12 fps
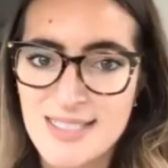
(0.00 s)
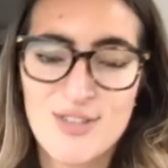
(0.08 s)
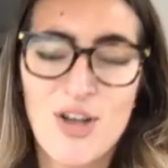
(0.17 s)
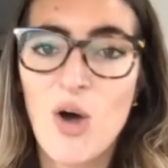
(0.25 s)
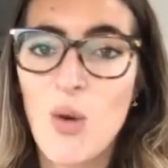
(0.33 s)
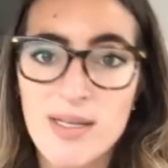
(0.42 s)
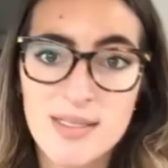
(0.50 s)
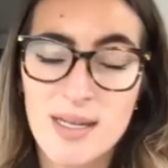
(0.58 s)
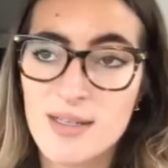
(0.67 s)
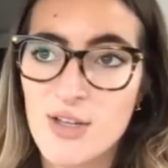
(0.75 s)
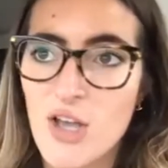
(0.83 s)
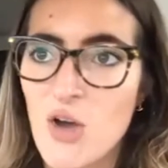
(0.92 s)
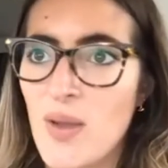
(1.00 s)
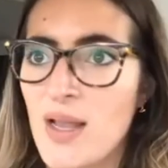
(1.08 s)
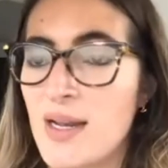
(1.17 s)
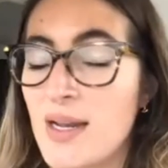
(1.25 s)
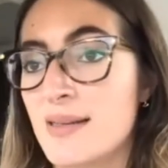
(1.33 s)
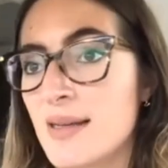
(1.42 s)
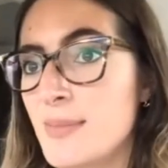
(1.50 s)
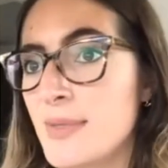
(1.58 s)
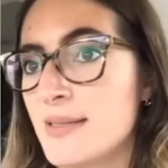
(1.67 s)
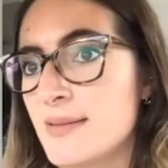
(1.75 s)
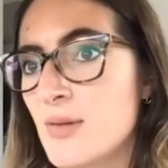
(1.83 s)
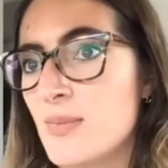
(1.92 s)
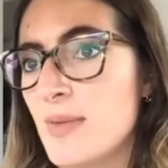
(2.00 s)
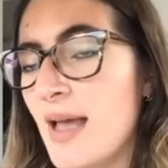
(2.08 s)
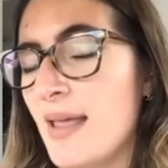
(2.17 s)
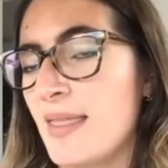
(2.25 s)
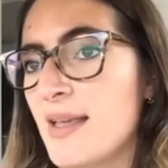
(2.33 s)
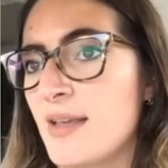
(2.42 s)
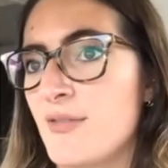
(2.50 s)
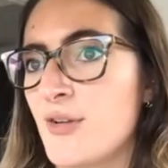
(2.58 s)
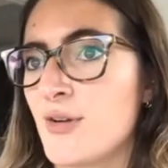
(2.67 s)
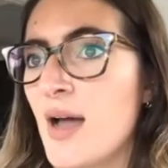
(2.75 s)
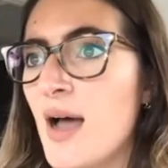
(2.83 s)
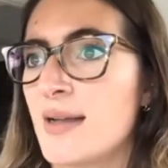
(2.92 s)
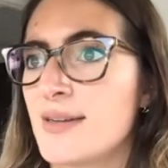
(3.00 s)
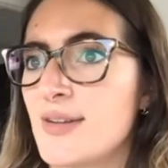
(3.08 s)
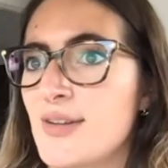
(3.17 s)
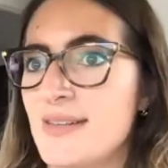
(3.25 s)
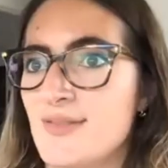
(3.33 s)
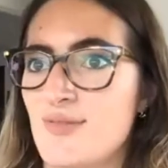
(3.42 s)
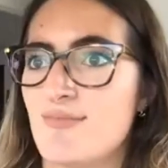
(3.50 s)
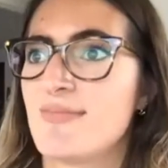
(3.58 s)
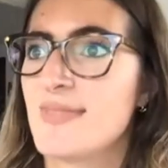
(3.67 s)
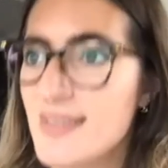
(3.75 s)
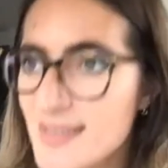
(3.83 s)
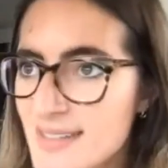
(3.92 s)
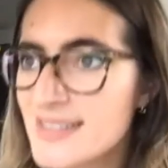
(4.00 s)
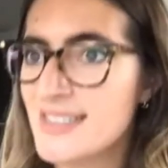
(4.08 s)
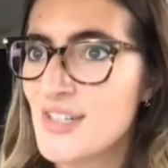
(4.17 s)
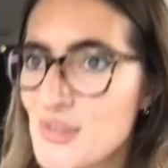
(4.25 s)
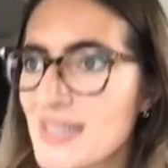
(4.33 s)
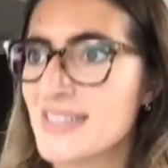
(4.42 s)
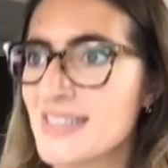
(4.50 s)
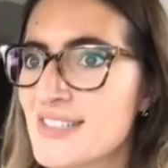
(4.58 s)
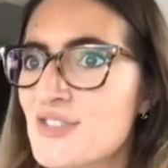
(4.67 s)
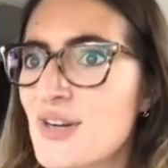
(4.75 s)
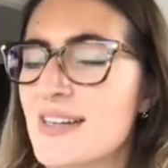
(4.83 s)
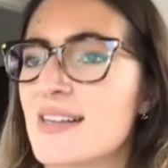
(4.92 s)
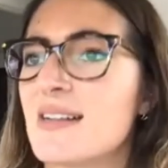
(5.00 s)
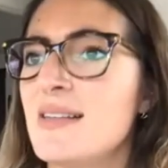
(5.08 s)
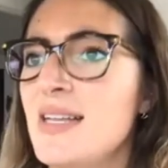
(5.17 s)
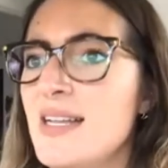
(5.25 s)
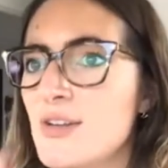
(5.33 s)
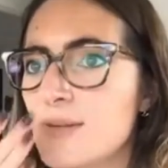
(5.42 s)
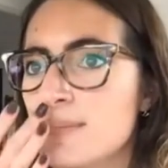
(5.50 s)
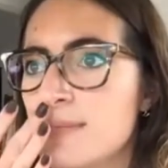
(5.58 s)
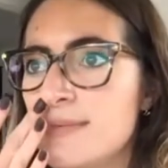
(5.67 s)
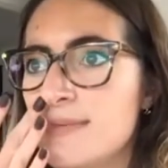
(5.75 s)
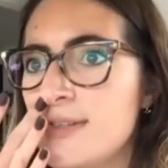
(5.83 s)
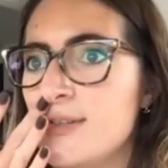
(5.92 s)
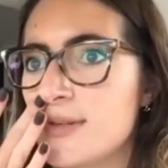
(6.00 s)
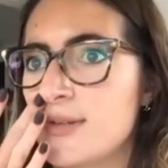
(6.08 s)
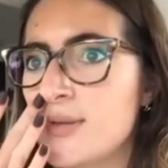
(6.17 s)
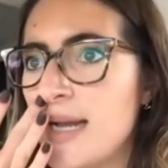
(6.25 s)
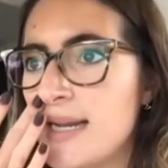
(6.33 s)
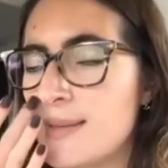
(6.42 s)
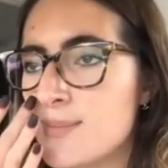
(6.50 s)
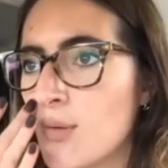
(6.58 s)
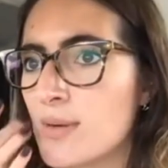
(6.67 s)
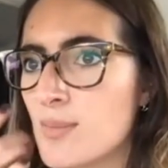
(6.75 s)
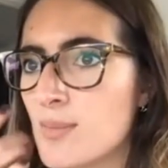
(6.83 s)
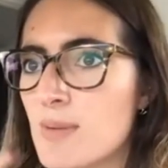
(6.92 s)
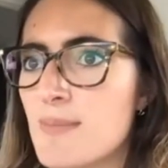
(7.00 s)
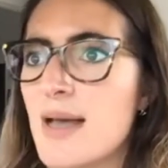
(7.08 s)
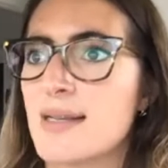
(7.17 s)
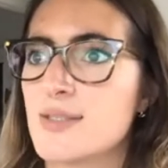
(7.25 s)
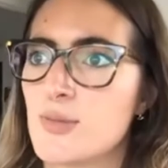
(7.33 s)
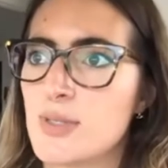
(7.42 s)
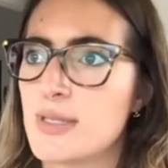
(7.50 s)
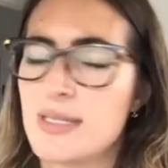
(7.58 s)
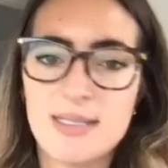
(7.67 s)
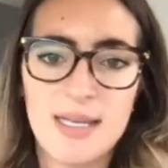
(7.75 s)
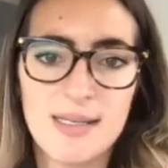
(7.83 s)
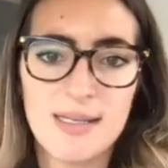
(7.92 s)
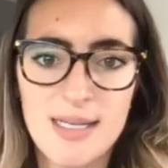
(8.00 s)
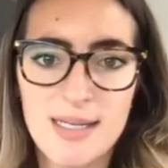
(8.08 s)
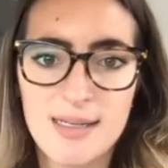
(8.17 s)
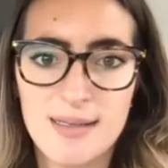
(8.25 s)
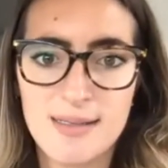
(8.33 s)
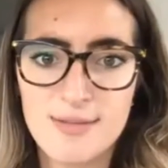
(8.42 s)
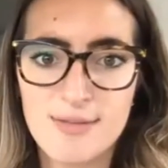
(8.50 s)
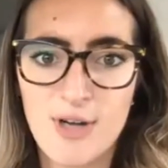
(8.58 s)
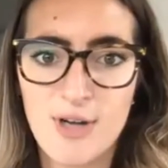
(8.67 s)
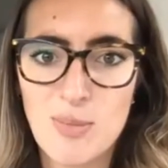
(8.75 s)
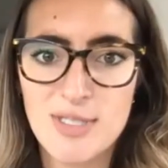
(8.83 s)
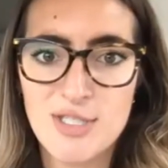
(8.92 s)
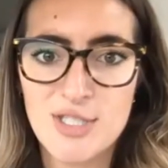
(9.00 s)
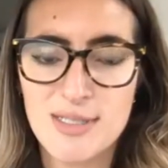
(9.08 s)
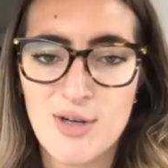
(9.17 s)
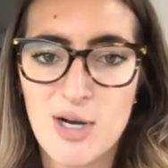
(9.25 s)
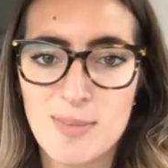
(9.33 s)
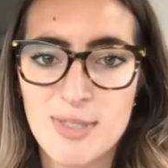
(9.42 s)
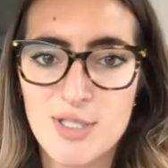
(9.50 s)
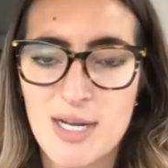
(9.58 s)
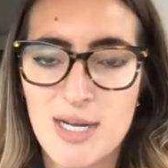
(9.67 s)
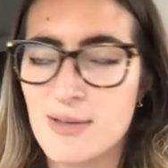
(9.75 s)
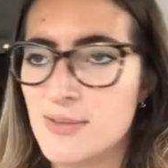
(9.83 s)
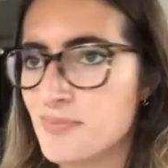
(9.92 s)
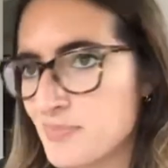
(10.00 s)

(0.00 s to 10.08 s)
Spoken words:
It's always ongoing. And I mean, I think if you're not continuing to try to clean, you're creating more and more mess. What do they say? Data, garbage in, garbage out.